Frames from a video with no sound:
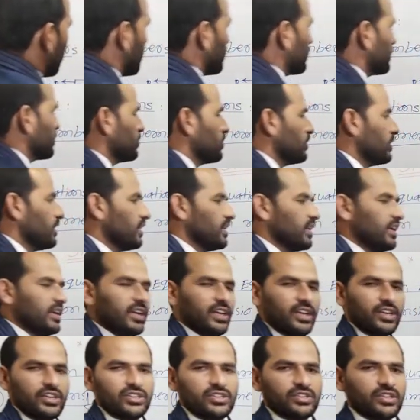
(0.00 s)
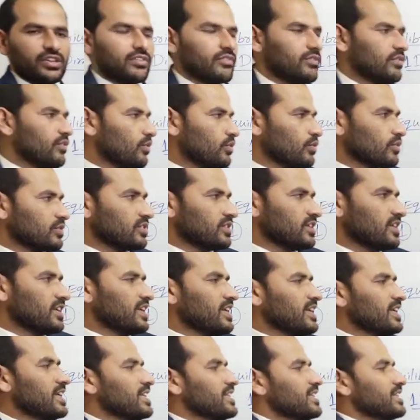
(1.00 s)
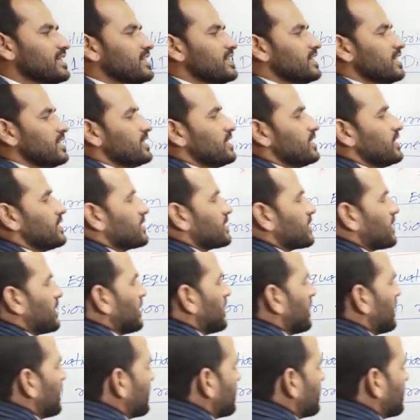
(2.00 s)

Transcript: also a tension force. This is called